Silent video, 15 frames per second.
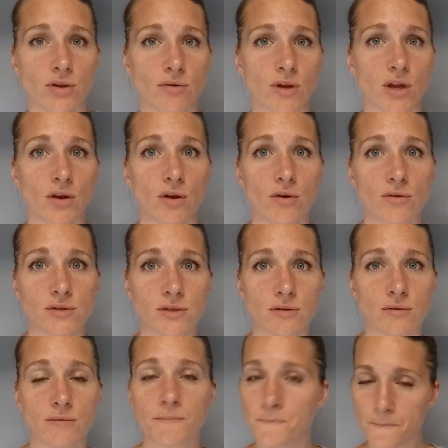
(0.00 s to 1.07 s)
You can go
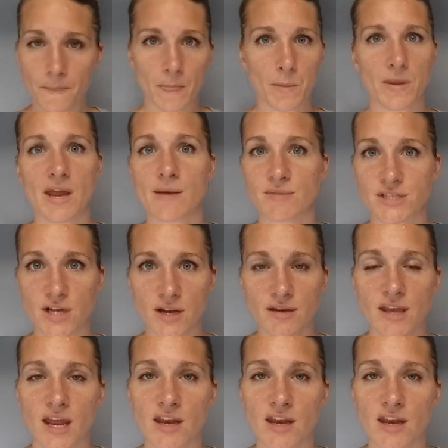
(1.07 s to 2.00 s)
to Amazon,